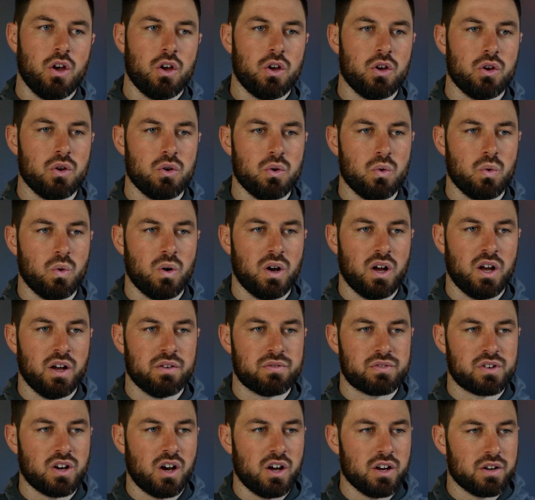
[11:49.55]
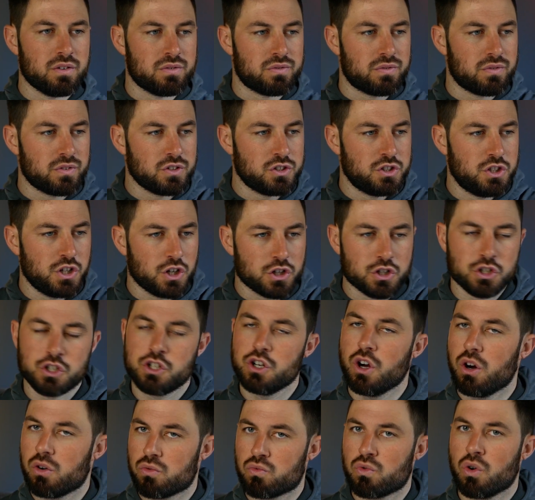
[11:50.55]
who have kind of just
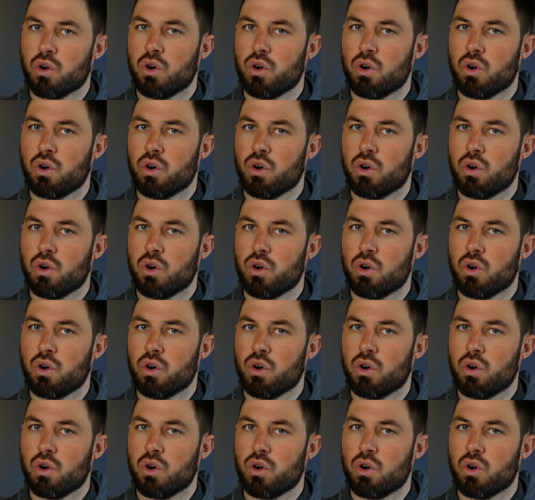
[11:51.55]
shot